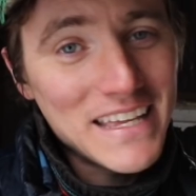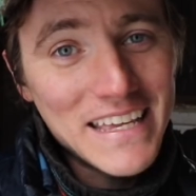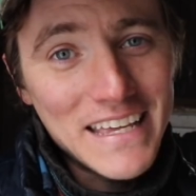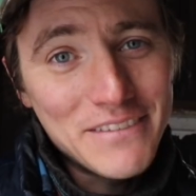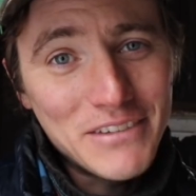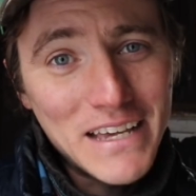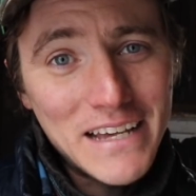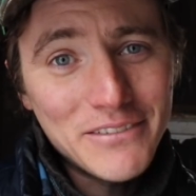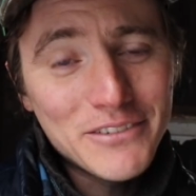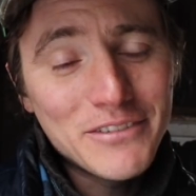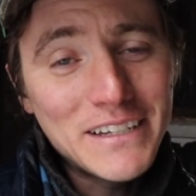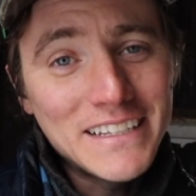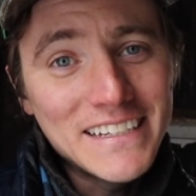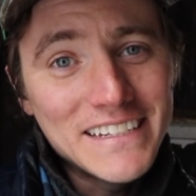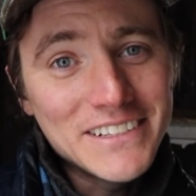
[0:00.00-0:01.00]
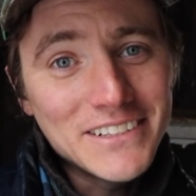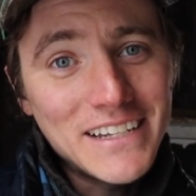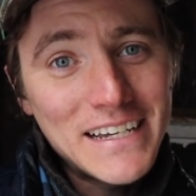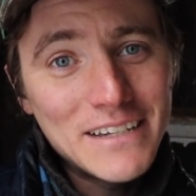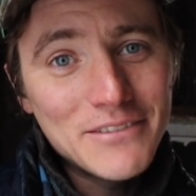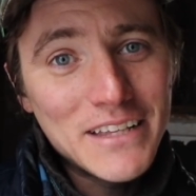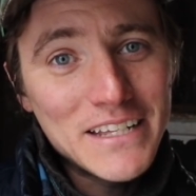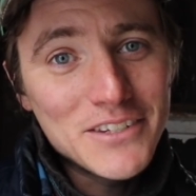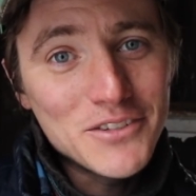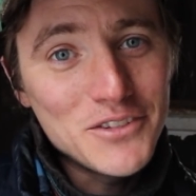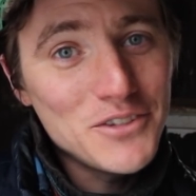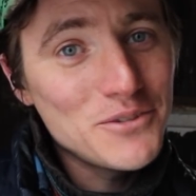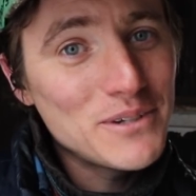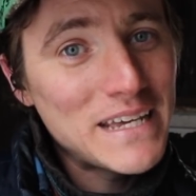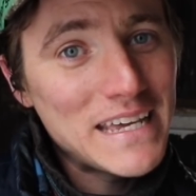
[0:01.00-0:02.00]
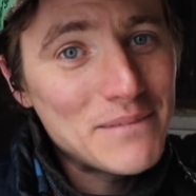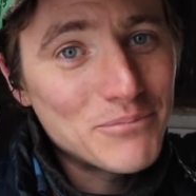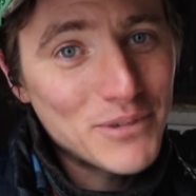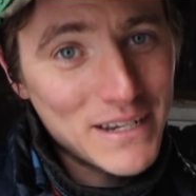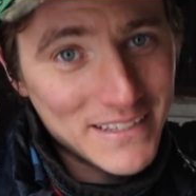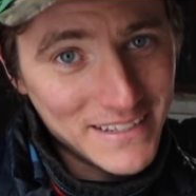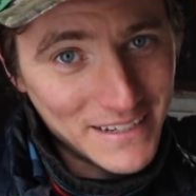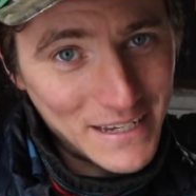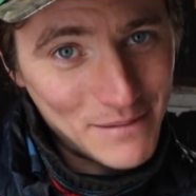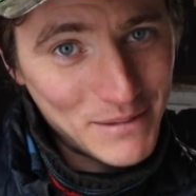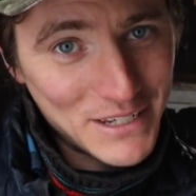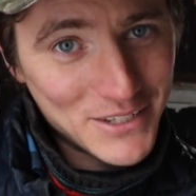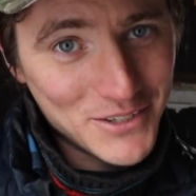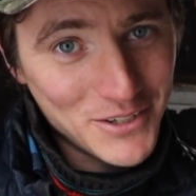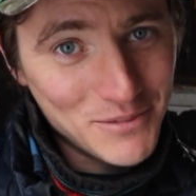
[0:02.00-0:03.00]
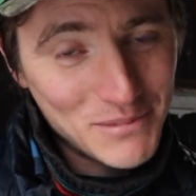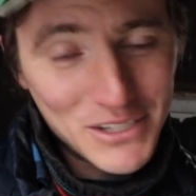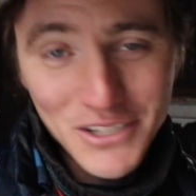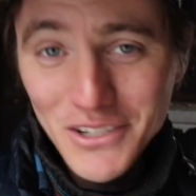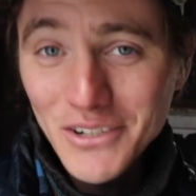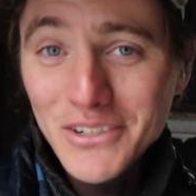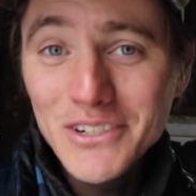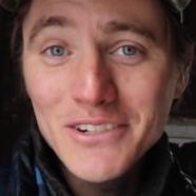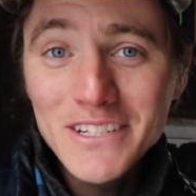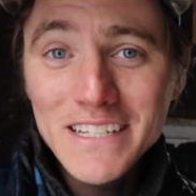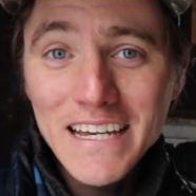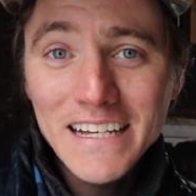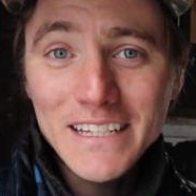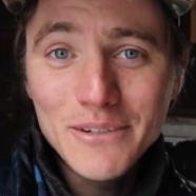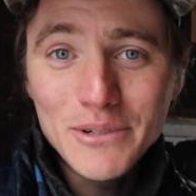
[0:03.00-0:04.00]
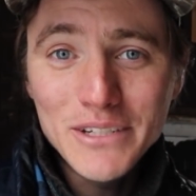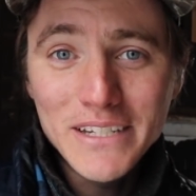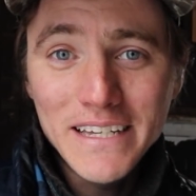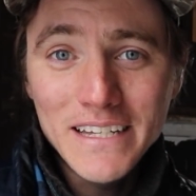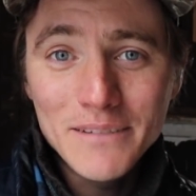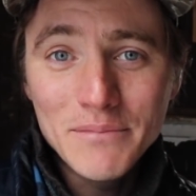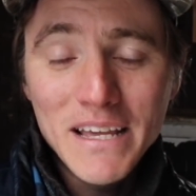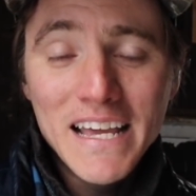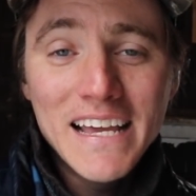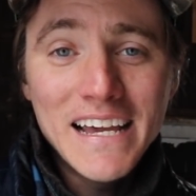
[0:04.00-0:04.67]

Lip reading: If you have a fella in your life that's due a present coming soon, but you don't know exactly what to get them,